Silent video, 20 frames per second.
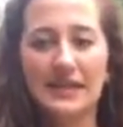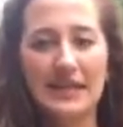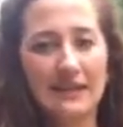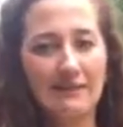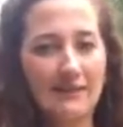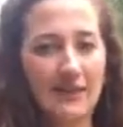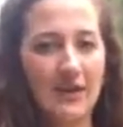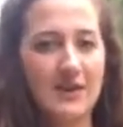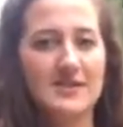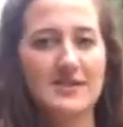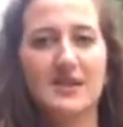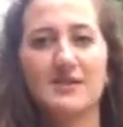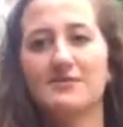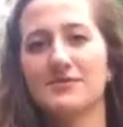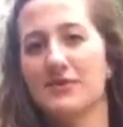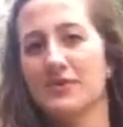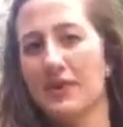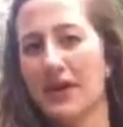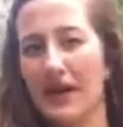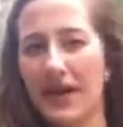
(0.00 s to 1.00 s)
giving
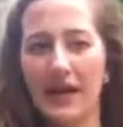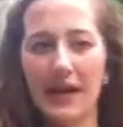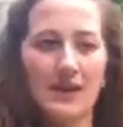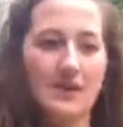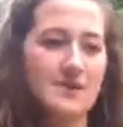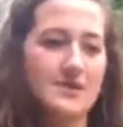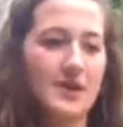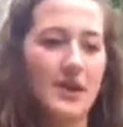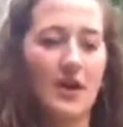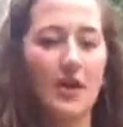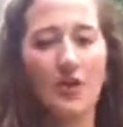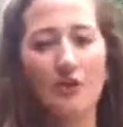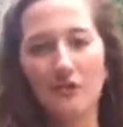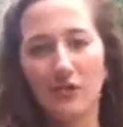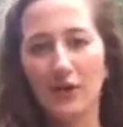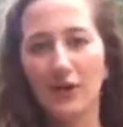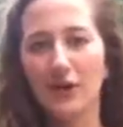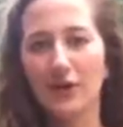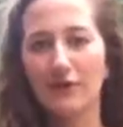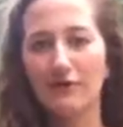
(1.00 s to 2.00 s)
ourselves away, and just, like,
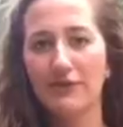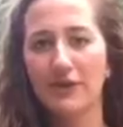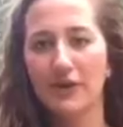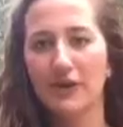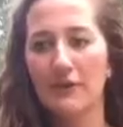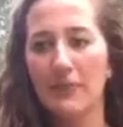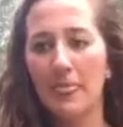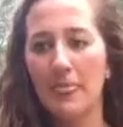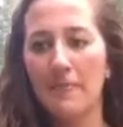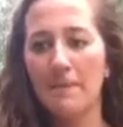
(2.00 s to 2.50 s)
over and over,